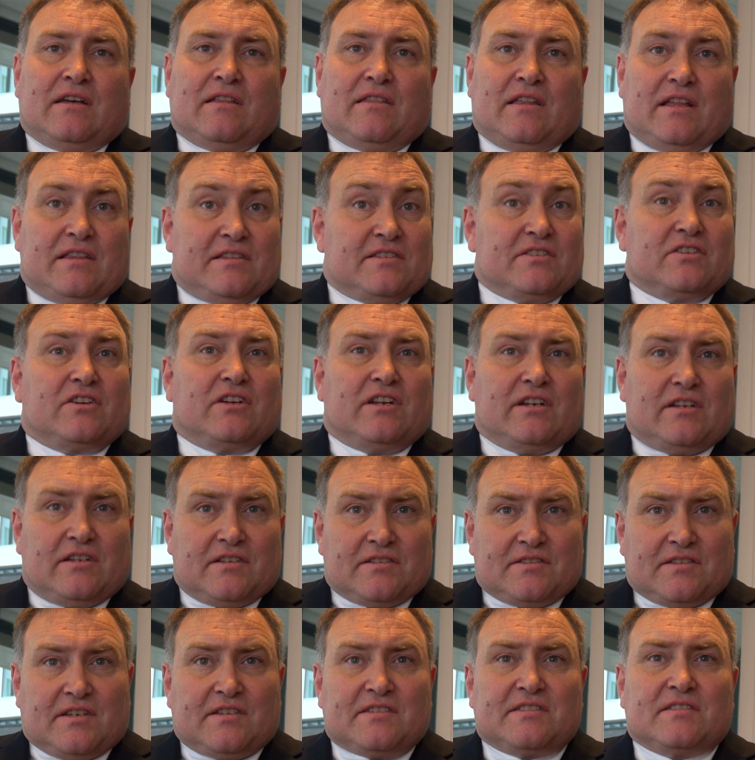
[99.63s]
That's a
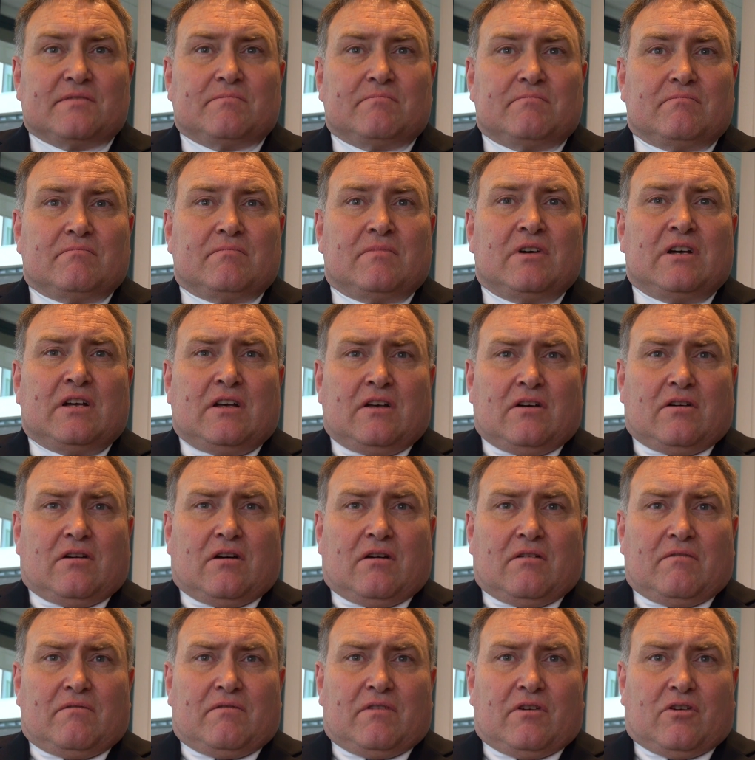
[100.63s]
criticism
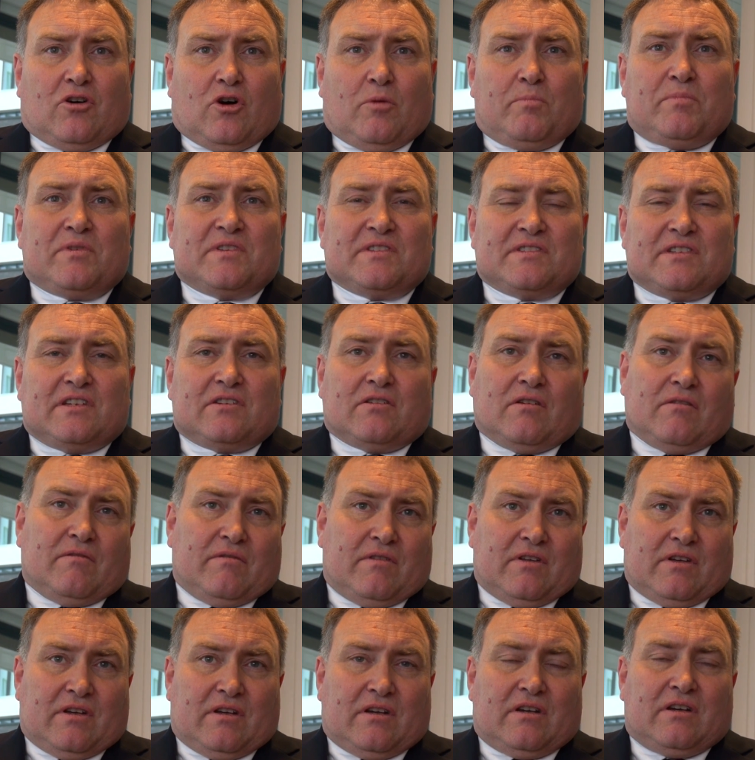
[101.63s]
of the opposite,
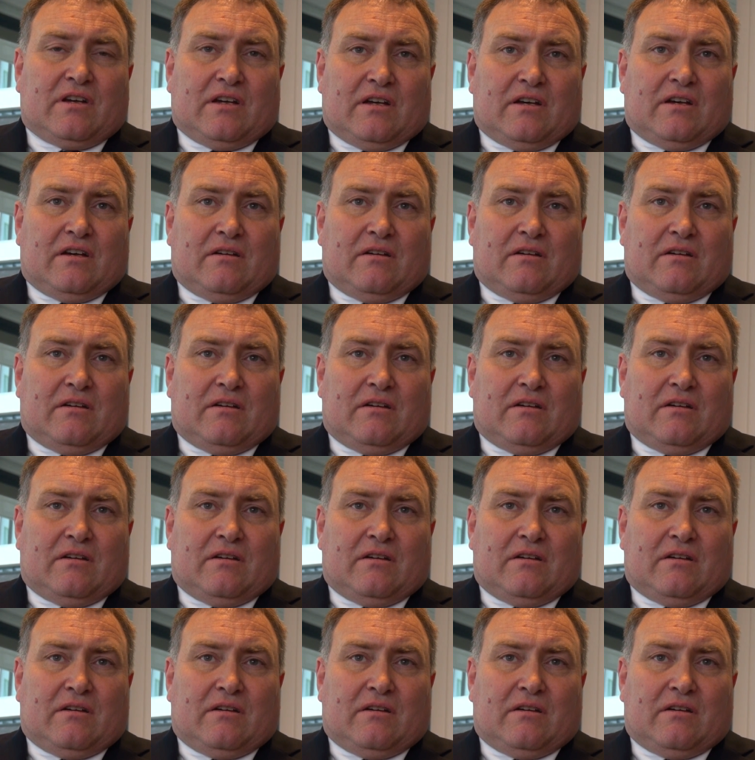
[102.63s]
of the